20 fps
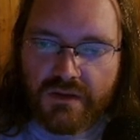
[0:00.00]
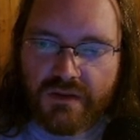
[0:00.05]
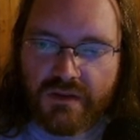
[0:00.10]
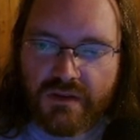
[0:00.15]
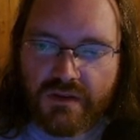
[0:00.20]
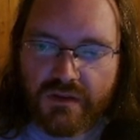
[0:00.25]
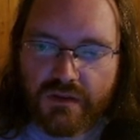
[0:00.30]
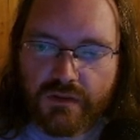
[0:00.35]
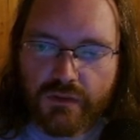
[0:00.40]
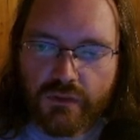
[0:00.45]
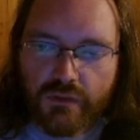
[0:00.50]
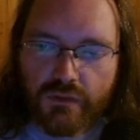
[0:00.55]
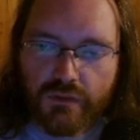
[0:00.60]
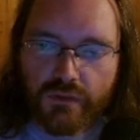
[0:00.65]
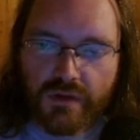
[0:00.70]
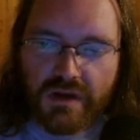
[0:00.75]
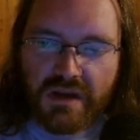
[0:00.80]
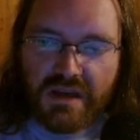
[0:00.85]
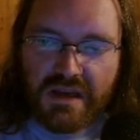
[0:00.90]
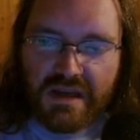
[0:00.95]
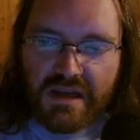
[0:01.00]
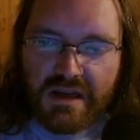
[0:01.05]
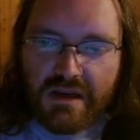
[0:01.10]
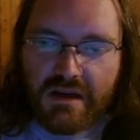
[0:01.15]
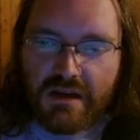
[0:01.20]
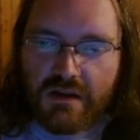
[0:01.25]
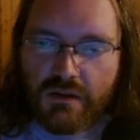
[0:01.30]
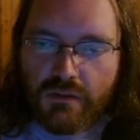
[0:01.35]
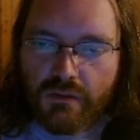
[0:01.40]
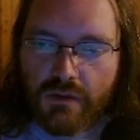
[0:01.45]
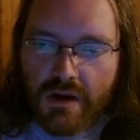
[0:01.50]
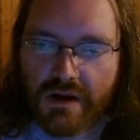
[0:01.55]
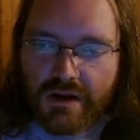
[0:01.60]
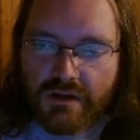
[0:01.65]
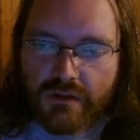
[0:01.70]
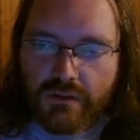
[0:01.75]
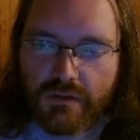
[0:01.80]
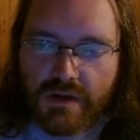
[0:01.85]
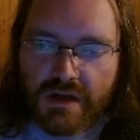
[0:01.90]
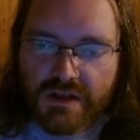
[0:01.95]
is trending in the right
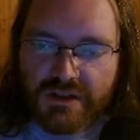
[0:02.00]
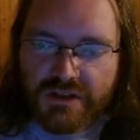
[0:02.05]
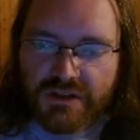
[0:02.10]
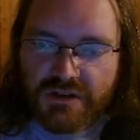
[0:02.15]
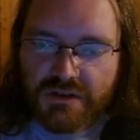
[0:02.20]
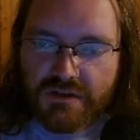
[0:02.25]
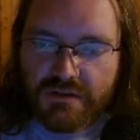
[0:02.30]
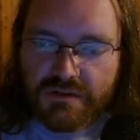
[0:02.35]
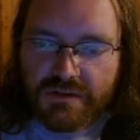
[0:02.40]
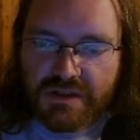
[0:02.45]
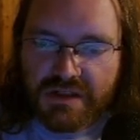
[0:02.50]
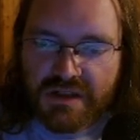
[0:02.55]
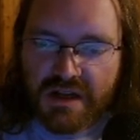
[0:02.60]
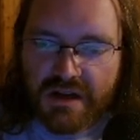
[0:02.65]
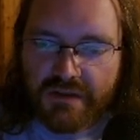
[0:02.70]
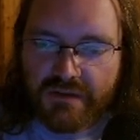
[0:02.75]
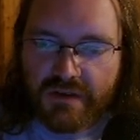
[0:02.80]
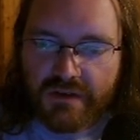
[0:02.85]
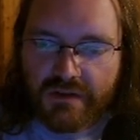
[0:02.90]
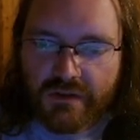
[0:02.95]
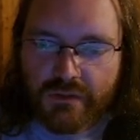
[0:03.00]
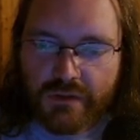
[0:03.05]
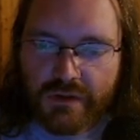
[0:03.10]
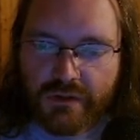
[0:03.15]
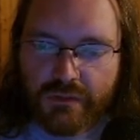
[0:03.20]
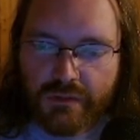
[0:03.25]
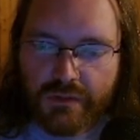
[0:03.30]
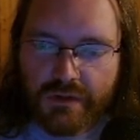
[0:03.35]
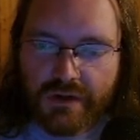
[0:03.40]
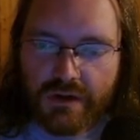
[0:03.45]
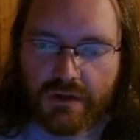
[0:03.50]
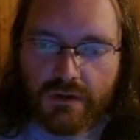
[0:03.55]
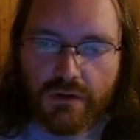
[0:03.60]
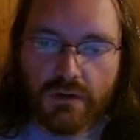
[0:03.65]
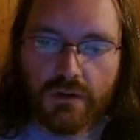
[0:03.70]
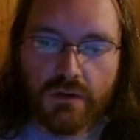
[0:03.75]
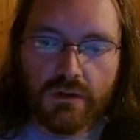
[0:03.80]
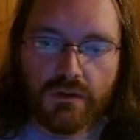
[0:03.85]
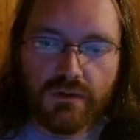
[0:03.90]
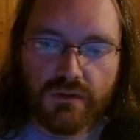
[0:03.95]
direction. We did have this 2020,
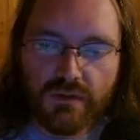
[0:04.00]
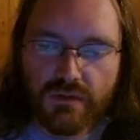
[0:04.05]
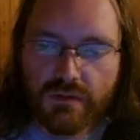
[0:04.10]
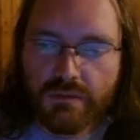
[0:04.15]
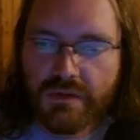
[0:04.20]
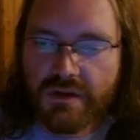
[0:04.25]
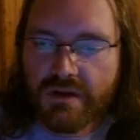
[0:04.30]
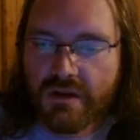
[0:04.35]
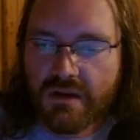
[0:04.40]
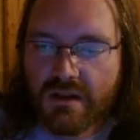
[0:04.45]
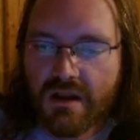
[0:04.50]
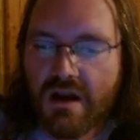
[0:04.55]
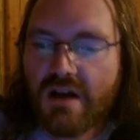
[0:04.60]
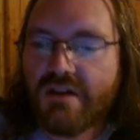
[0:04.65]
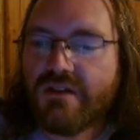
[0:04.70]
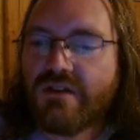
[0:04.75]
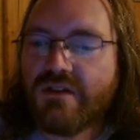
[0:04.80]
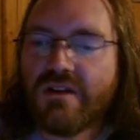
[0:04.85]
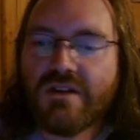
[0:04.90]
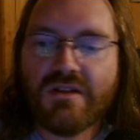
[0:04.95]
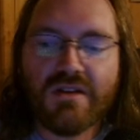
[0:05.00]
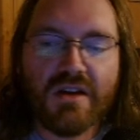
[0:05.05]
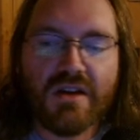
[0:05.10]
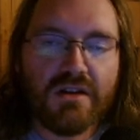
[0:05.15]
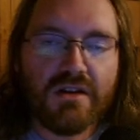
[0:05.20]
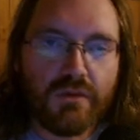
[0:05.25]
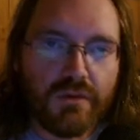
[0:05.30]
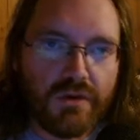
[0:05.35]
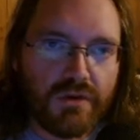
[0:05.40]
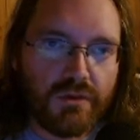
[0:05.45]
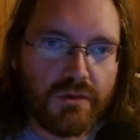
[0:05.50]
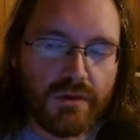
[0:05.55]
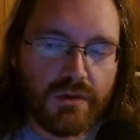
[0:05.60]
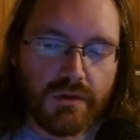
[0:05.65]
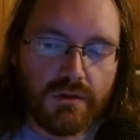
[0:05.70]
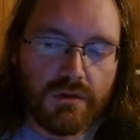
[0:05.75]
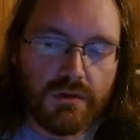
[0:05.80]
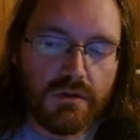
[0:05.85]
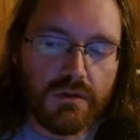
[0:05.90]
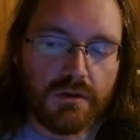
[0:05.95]
but a lot of things had a
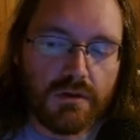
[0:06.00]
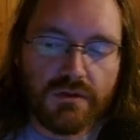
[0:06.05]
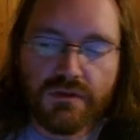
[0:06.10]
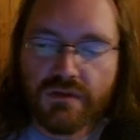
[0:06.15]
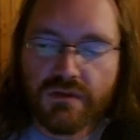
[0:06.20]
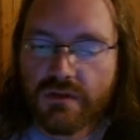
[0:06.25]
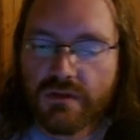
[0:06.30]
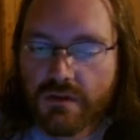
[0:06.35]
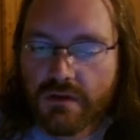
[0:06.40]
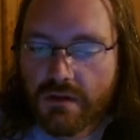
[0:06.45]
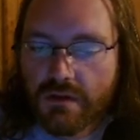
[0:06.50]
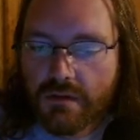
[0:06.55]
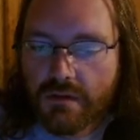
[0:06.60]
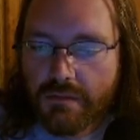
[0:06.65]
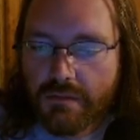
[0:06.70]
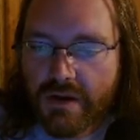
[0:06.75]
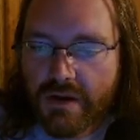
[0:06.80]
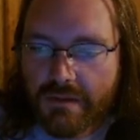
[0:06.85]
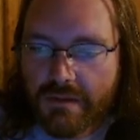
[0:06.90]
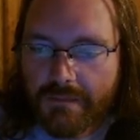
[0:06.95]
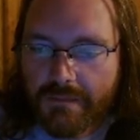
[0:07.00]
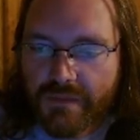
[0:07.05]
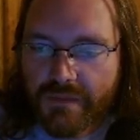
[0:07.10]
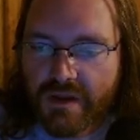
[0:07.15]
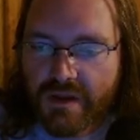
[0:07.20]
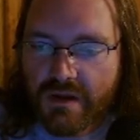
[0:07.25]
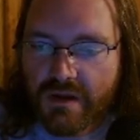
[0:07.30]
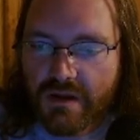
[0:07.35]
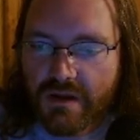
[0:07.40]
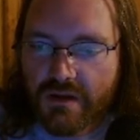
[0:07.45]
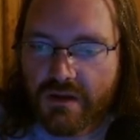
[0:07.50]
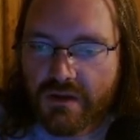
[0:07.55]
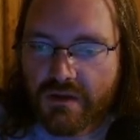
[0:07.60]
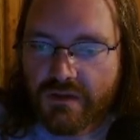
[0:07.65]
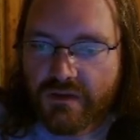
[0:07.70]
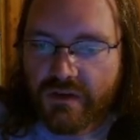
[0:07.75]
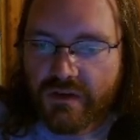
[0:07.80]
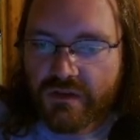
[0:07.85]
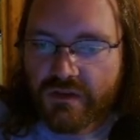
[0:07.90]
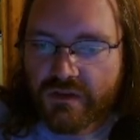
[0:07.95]
2020, but
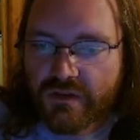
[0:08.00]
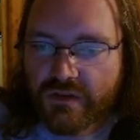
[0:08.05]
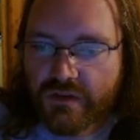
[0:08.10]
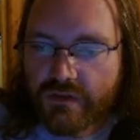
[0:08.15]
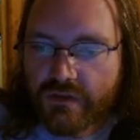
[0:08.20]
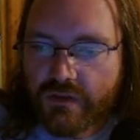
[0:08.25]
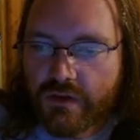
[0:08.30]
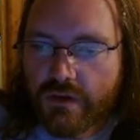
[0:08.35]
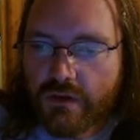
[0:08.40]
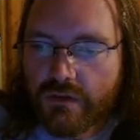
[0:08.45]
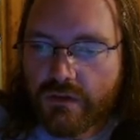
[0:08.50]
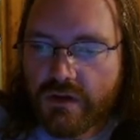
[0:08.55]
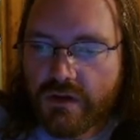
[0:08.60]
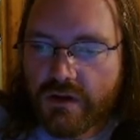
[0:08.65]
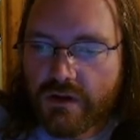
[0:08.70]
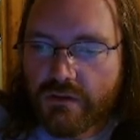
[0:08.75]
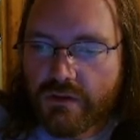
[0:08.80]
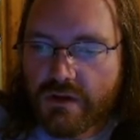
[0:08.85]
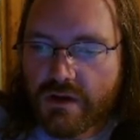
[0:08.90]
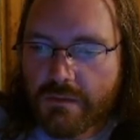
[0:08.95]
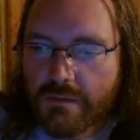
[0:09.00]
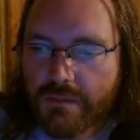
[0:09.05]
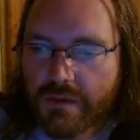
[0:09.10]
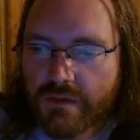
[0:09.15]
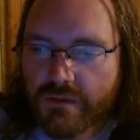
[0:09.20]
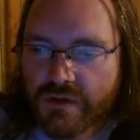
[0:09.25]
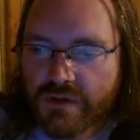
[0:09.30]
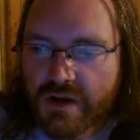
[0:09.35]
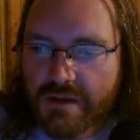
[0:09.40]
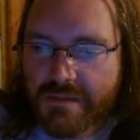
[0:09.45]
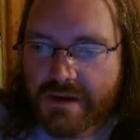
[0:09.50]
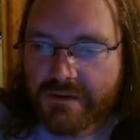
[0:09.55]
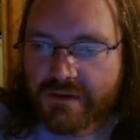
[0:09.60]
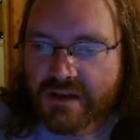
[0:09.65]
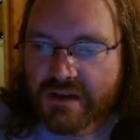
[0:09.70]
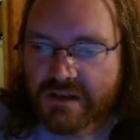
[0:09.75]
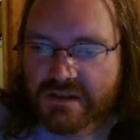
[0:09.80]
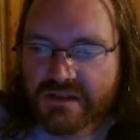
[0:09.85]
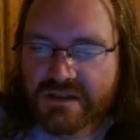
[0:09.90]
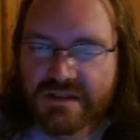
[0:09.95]
this is slowly going up over time. I would
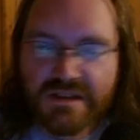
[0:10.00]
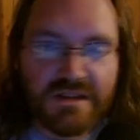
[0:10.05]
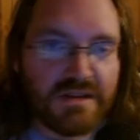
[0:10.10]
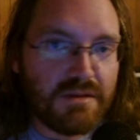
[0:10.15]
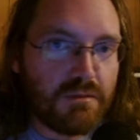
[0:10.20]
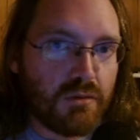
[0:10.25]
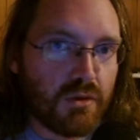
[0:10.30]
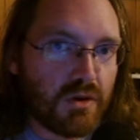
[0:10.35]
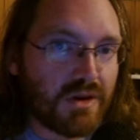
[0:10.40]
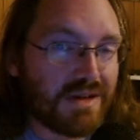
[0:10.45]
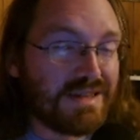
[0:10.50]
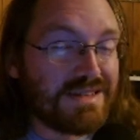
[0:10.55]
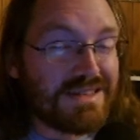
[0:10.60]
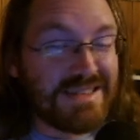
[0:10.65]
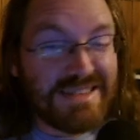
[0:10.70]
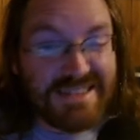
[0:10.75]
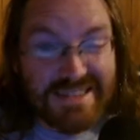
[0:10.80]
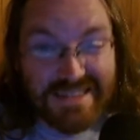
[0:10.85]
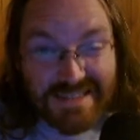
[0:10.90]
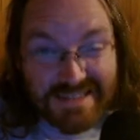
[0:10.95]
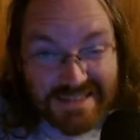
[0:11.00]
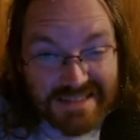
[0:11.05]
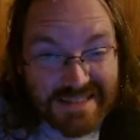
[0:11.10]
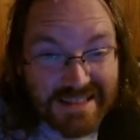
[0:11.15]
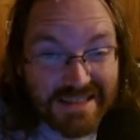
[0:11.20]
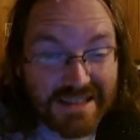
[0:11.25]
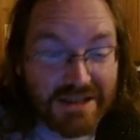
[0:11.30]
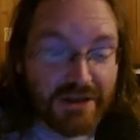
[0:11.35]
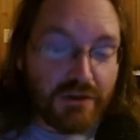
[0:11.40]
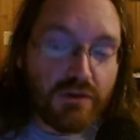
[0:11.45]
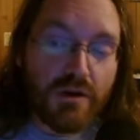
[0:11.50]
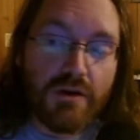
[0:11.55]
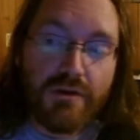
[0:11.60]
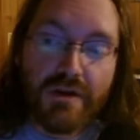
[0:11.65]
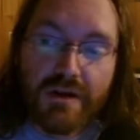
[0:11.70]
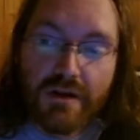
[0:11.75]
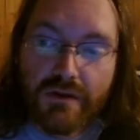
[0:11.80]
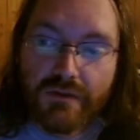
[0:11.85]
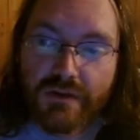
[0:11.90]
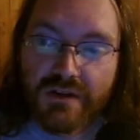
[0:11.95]
like to see it more consistently
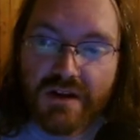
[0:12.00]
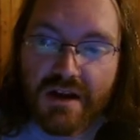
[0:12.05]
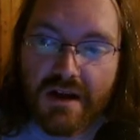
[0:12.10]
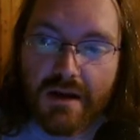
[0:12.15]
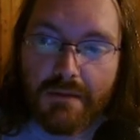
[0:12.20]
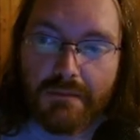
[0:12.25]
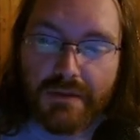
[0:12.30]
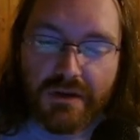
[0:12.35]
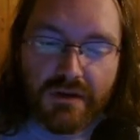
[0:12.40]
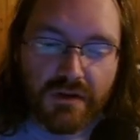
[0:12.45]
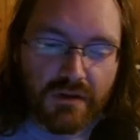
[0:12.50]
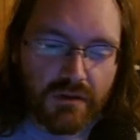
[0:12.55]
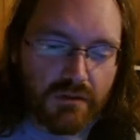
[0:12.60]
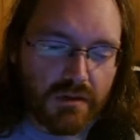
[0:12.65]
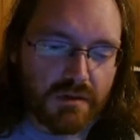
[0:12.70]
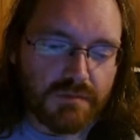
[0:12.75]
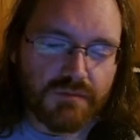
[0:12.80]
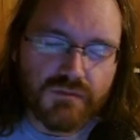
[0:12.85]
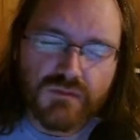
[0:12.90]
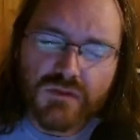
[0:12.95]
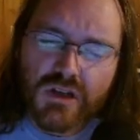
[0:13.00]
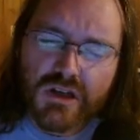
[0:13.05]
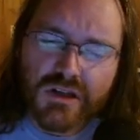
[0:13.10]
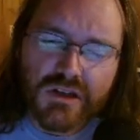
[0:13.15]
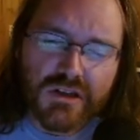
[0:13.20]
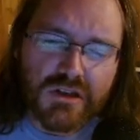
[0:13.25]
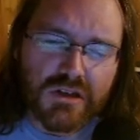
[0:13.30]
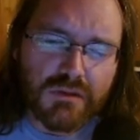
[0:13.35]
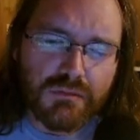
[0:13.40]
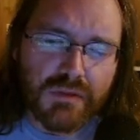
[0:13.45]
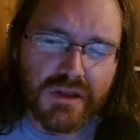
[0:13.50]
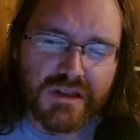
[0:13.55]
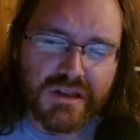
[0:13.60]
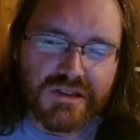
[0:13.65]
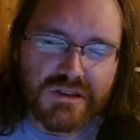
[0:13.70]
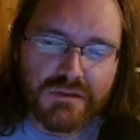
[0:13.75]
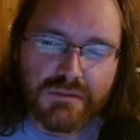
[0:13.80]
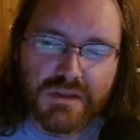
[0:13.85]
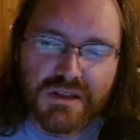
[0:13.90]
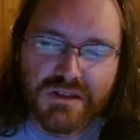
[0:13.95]
growing over time, but you know what? Not going to complain
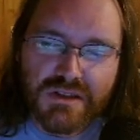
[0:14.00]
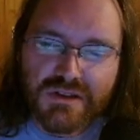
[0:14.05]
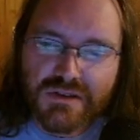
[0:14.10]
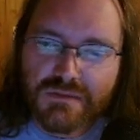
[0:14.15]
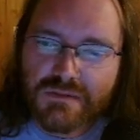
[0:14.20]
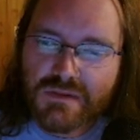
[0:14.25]
too much.